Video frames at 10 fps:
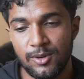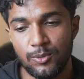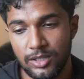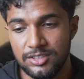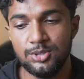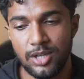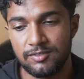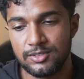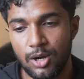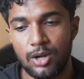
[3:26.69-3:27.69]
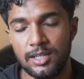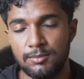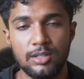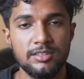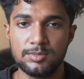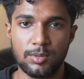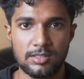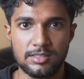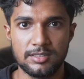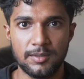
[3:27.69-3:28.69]
Once you have gone about this
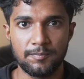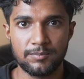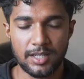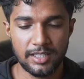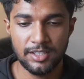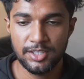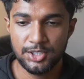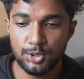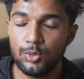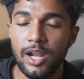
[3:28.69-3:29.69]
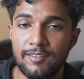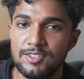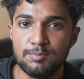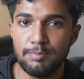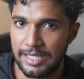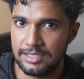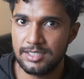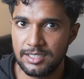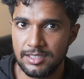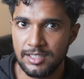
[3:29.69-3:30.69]
process, right, you would have
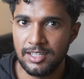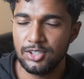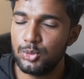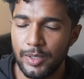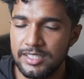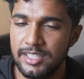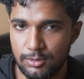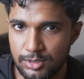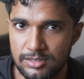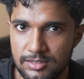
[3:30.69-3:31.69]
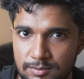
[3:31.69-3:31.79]
spent 20 hours.